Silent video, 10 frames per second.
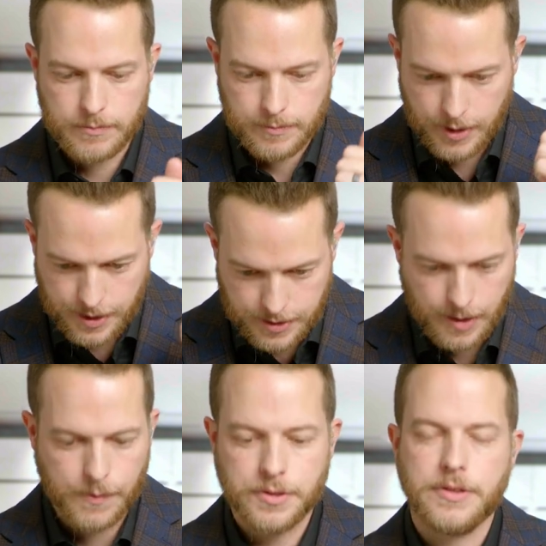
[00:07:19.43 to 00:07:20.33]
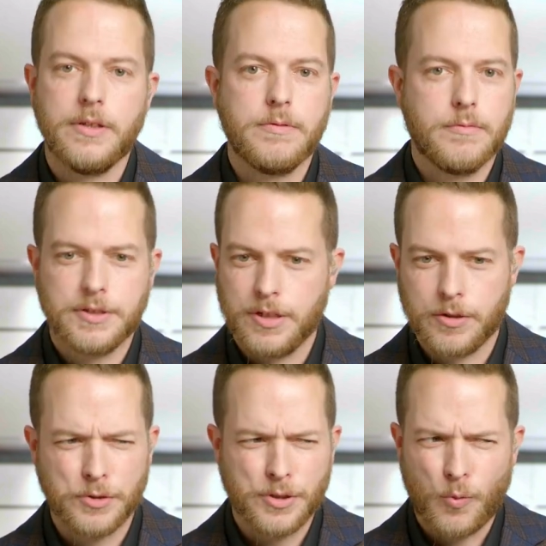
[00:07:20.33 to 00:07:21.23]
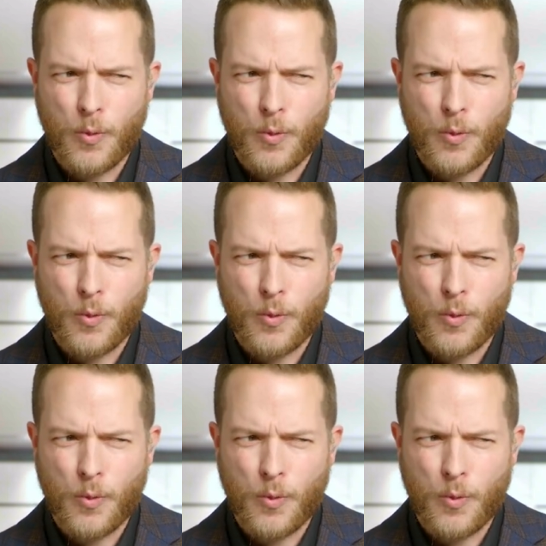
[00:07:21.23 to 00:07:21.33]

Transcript: What is diversity? What's inclusion?